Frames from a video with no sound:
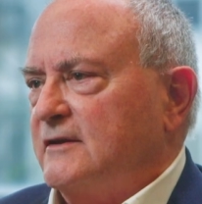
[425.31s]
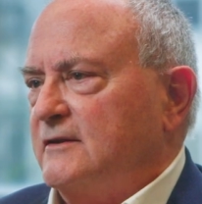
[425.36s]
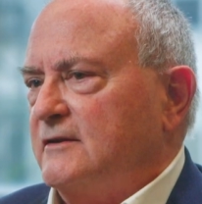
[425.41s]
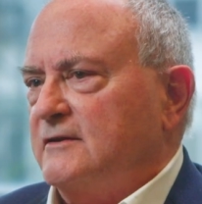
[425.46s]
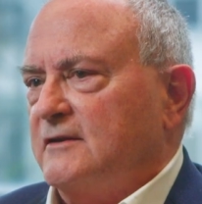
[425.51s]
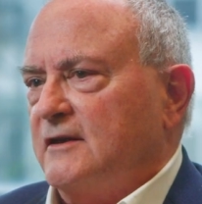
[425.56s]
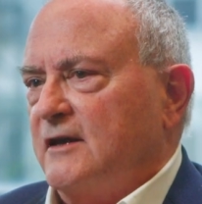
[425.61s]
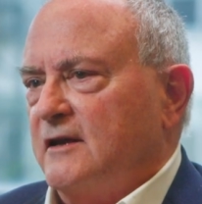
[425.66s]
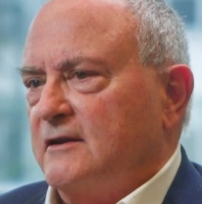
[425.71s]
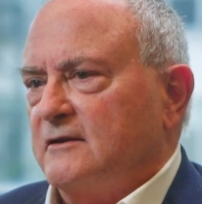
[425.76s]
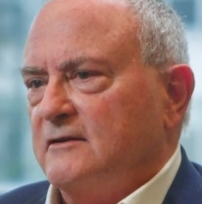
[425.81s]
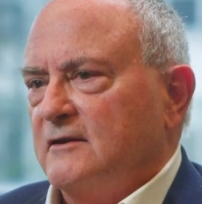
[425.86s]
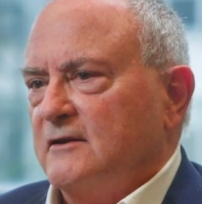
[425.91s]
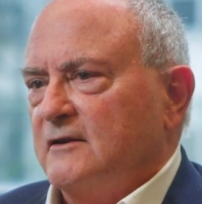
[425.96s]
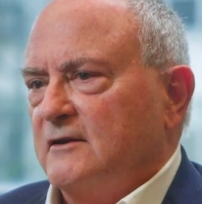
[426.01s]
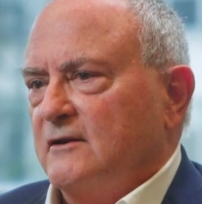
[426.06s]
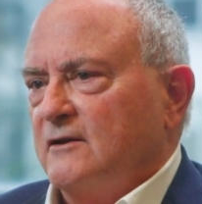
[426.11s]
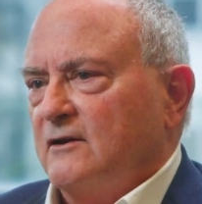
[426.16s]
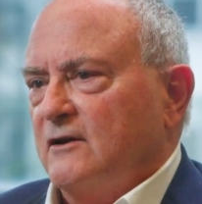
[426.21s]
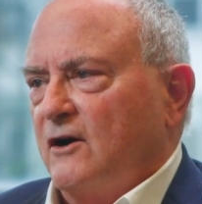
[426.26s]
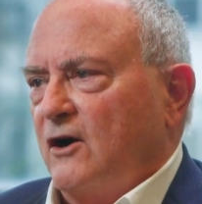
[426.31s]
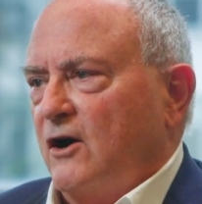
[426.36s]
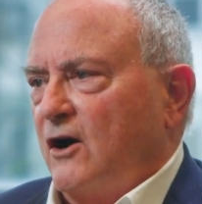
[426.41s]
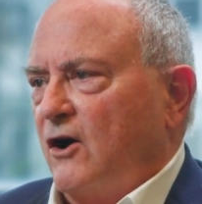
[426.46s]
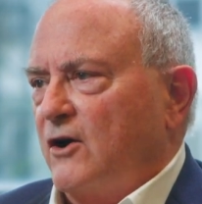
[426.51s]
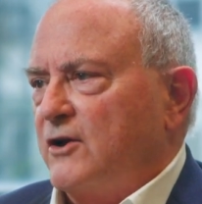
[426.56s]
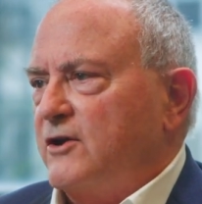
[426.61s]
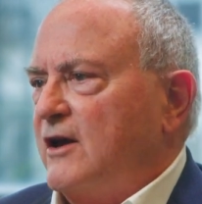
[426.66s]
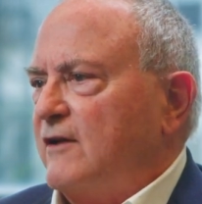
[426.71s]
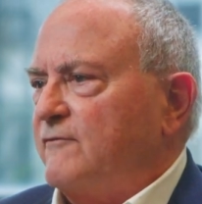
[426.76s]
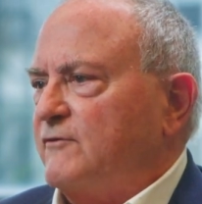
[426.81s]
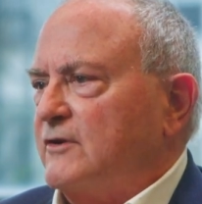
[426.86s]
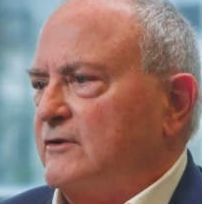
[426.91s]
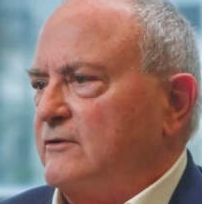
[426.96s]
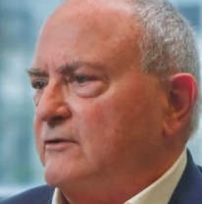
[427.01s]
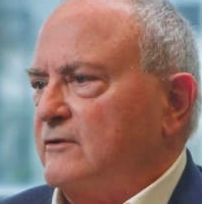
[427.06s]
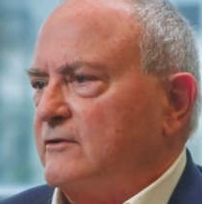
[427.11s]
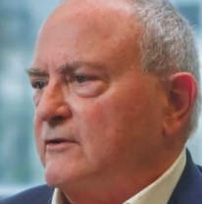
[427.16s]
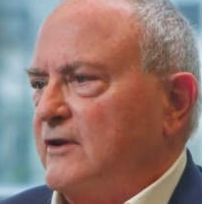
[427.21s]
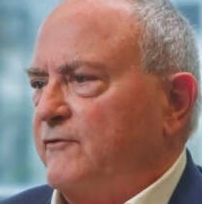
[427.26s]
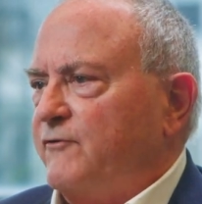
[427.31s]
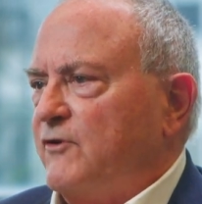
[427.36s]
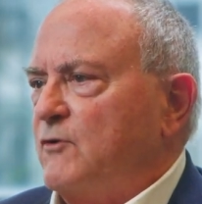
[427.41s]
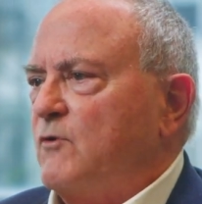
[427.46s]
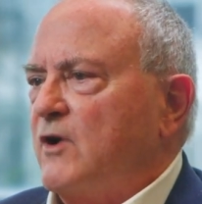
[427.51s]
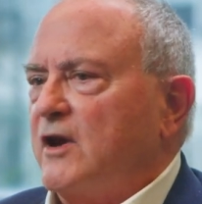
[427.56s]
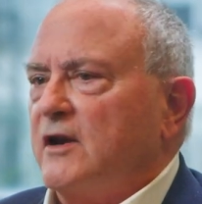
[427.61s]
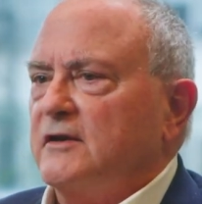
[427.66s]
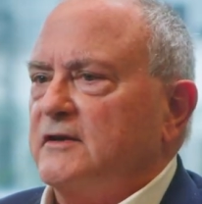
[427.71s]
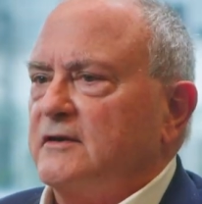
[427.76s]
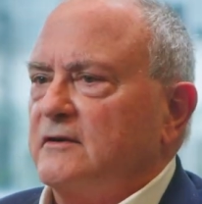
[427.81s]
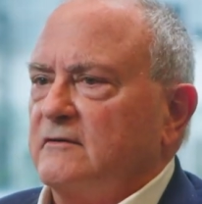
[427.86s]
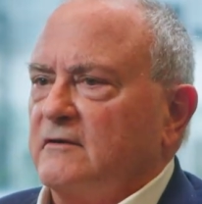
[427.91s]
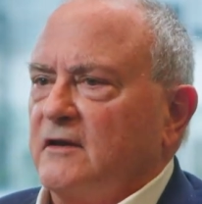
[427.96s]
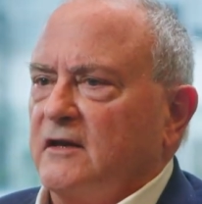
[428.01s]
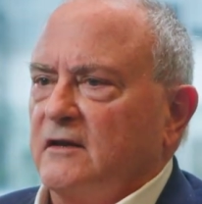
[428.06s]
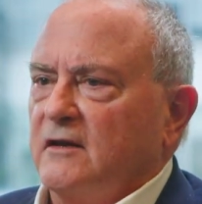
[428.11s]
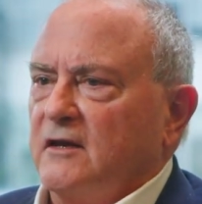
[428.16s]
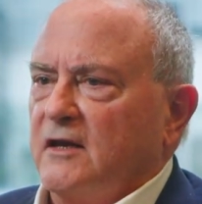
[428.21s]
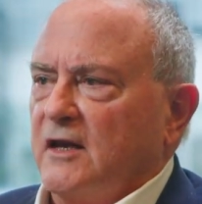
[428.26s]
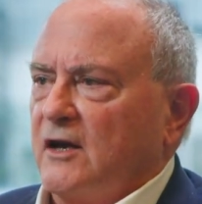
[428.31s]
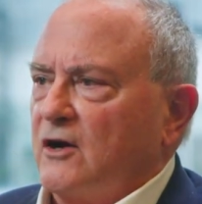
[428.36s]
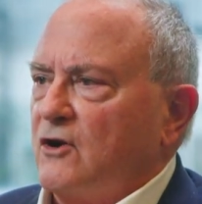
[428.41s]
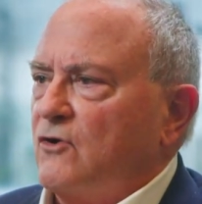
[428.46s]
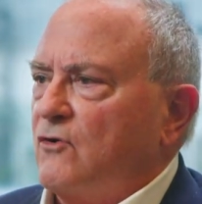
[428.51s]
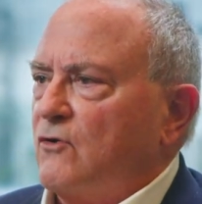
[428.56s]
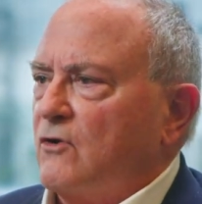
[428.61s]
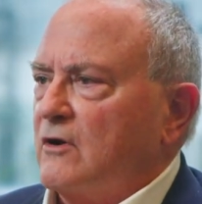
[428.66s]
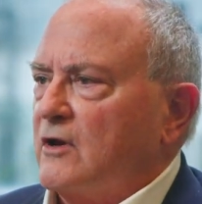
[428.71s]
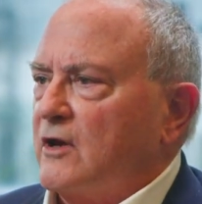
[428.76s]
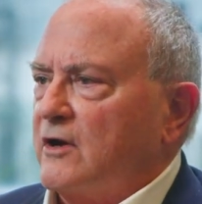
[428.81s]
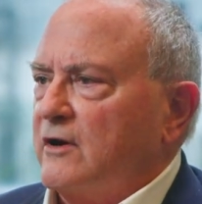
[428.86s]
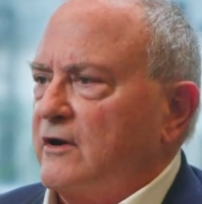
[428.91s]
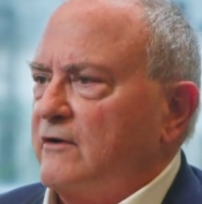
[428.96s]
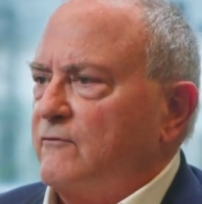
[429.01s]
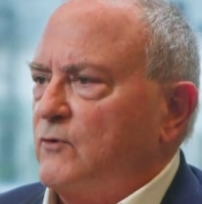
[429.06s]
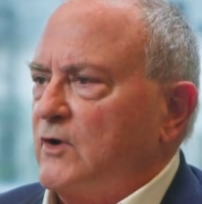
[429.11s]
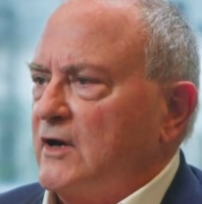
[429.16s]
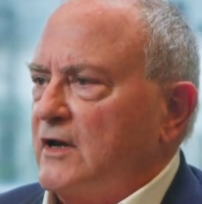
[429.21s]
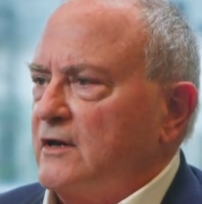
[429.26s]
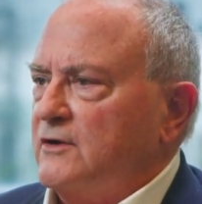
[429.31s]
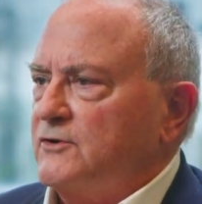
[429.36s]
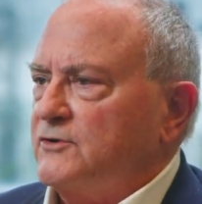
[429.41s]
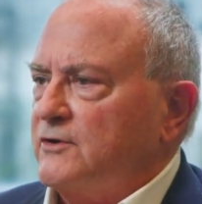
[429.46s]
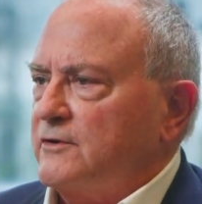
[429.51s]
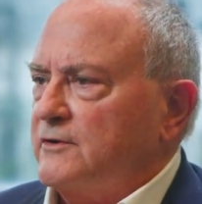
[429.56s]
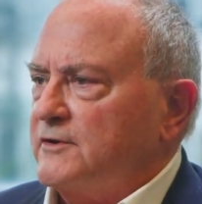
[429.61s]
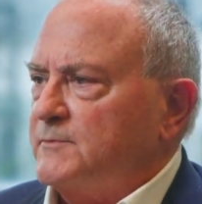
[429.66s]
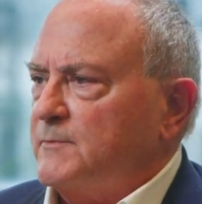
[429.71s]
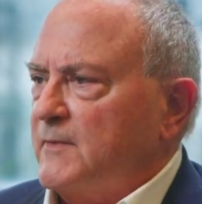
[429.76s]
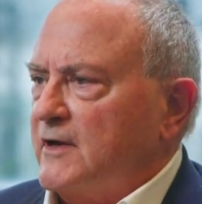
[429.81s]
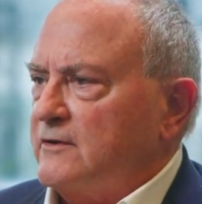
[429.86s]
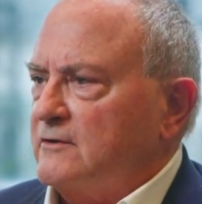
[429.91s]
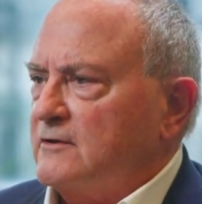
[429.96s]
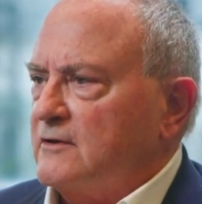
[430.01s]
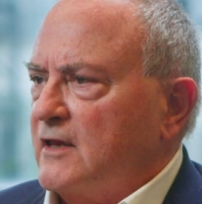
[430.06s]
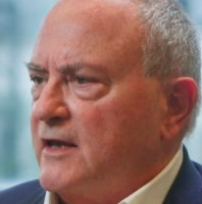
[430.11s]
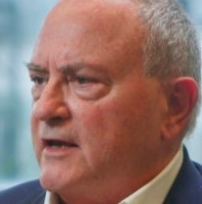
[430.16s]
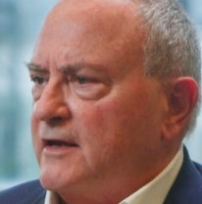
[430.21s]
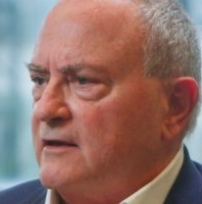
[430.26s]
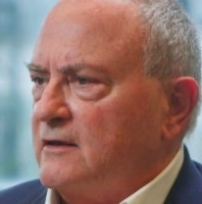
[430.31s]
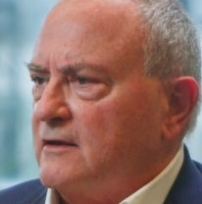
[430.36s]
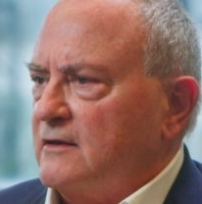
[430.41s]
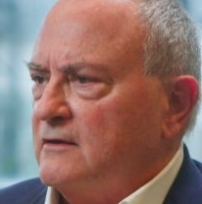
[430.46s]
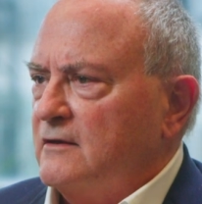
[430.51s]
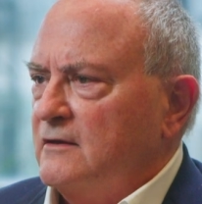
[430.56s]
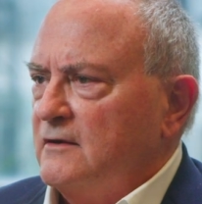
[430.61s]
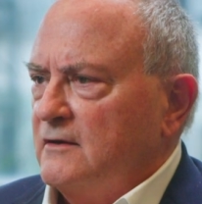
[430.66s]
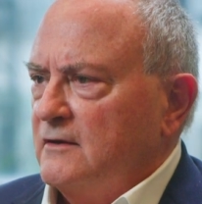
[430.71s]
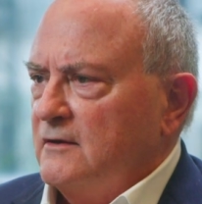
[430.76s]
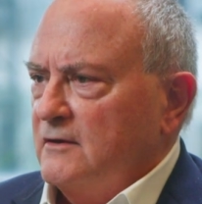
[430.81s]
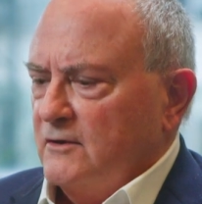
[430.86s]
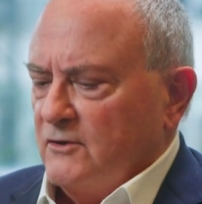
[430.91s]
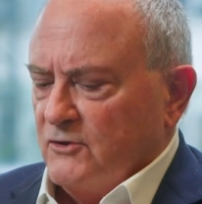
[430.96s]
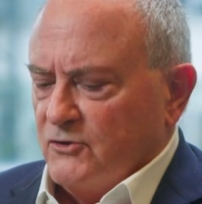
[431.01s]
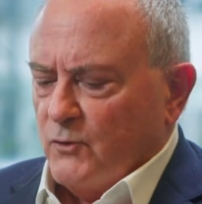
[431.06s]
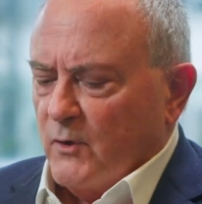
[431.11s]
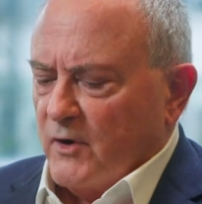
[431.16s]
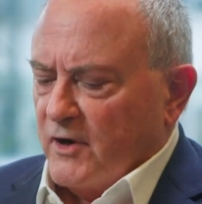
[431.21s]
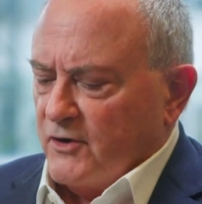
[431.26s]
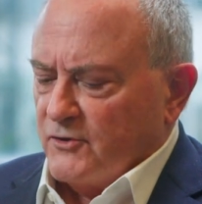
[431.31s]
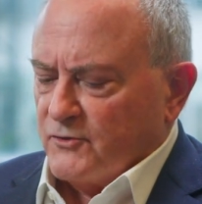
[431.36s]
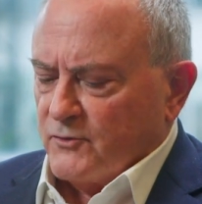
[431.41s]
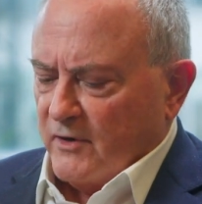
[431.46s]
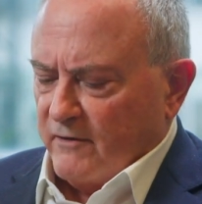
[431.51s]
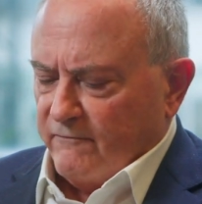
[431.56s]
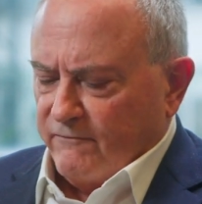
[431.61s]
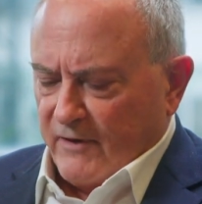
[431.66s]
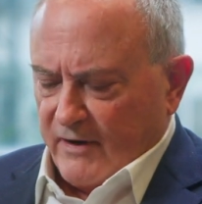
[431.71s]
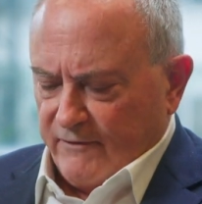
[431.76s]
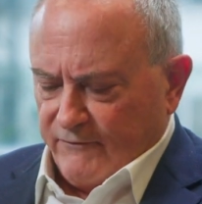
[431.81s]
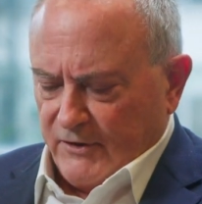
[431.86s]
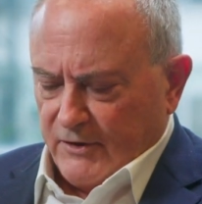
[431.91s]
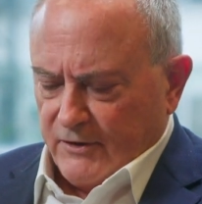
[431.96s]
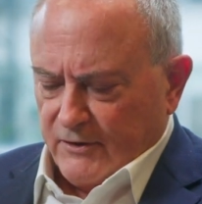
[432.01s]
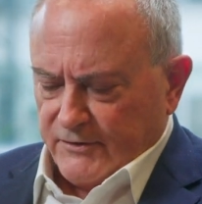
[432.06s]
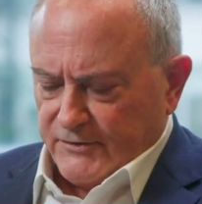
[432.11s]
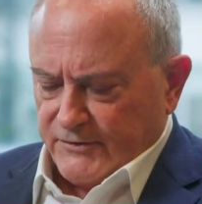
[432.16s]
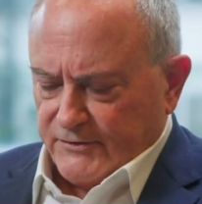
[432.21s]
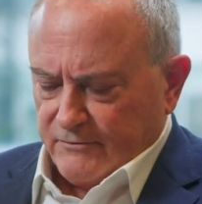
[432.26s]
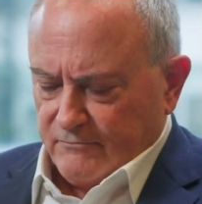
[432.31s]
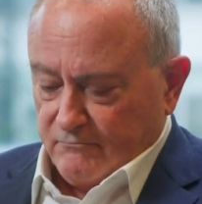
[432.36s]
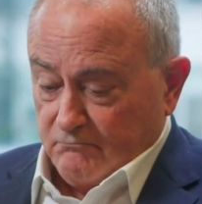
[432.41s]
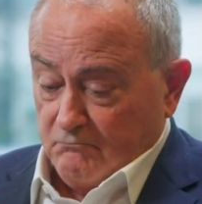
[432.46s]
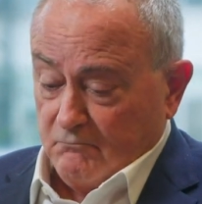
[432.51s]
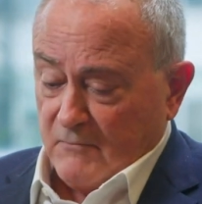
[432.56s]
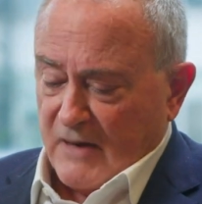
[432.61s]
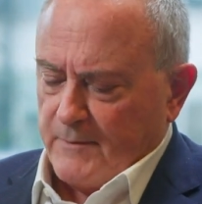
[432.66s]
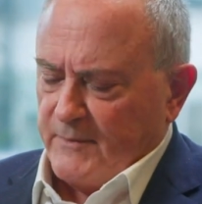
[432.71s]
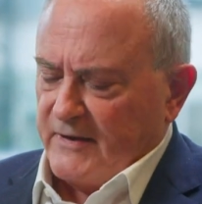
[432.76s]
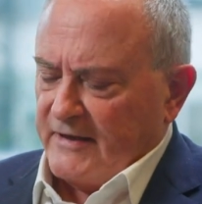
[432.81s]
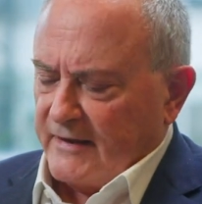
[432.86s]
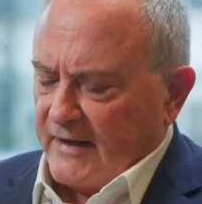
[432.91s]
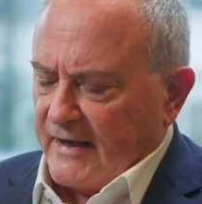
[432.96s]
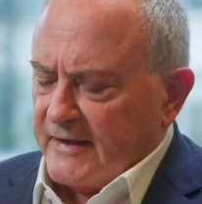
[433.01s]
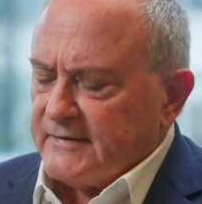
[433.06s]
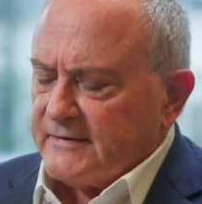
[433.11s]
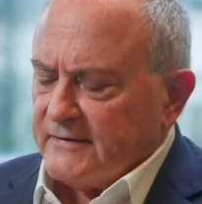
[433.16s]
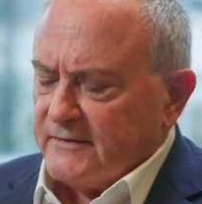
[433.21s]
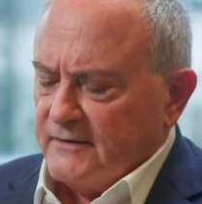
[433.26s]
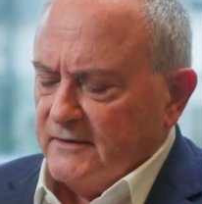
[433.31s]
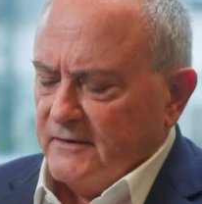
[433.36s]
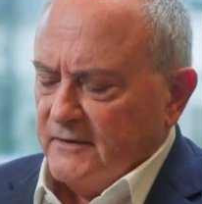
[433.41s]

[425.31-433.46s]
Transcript: And all you have to, if you wanted to get a corollary of what insurance might look like in 20 or 25 years, maybe less,